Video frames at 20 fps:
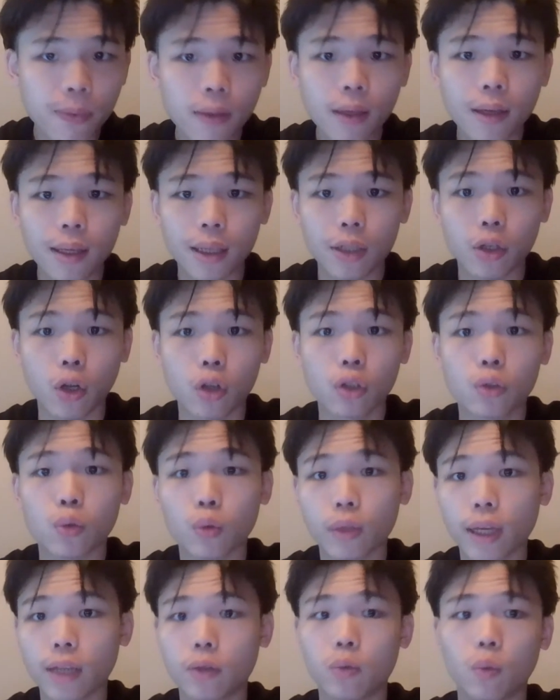in order to
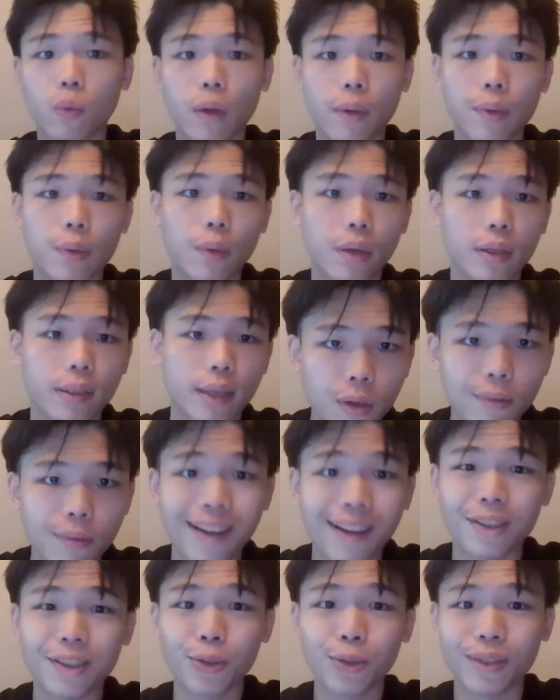get to where we want to get,
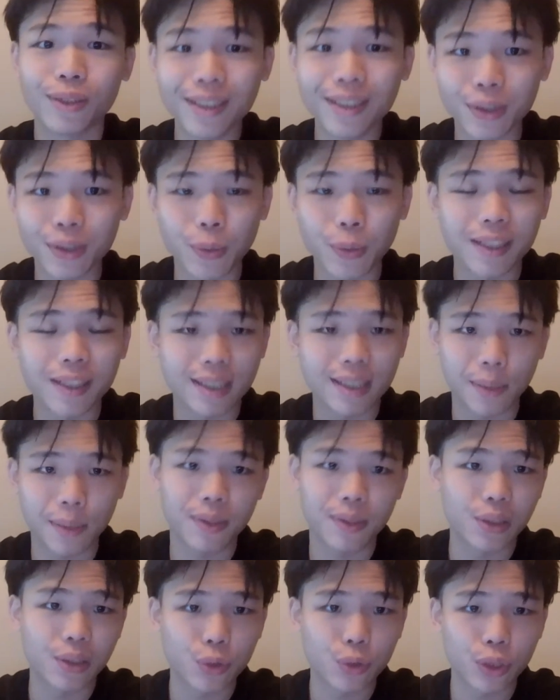right? So this is where the
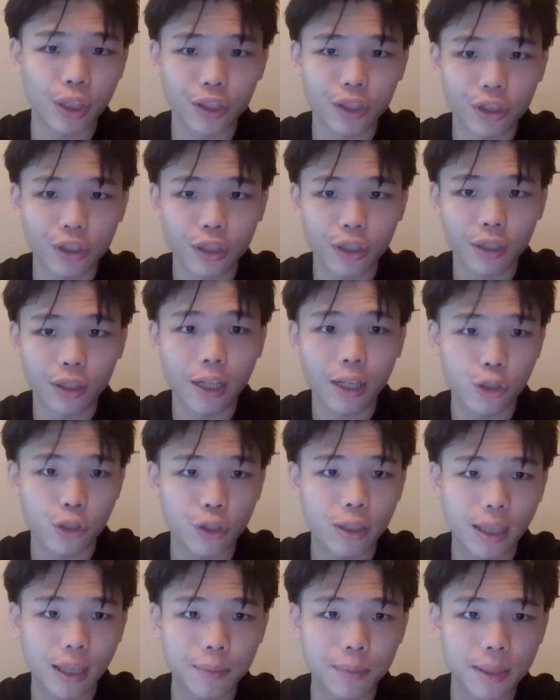substitution
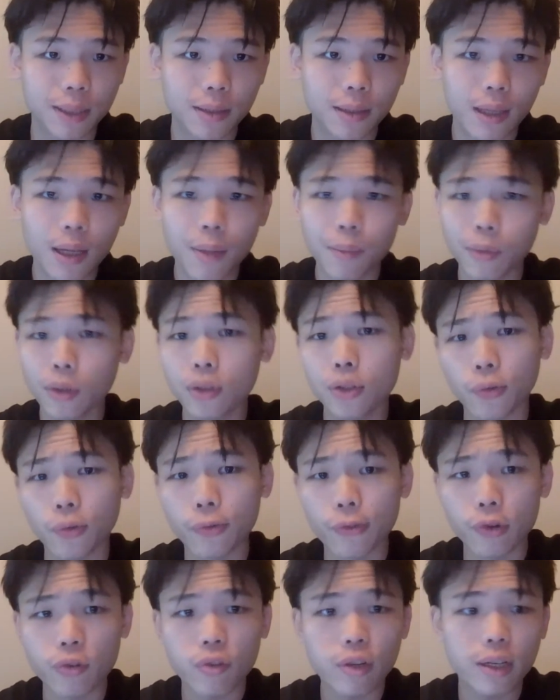actually comes in. Because
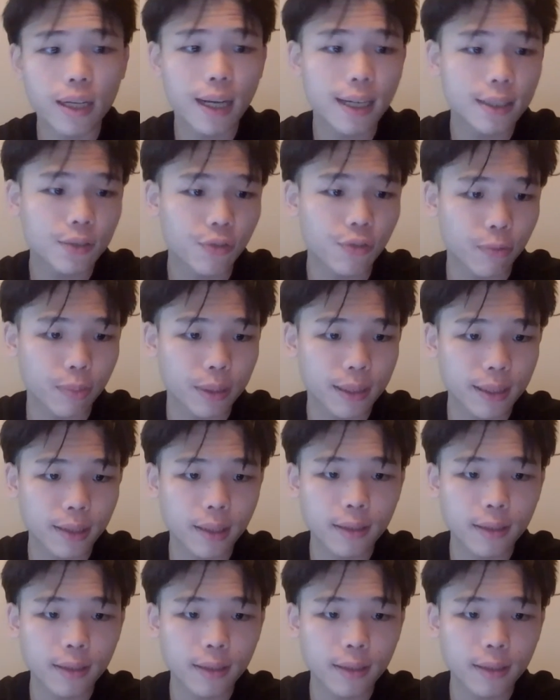if we realize from the second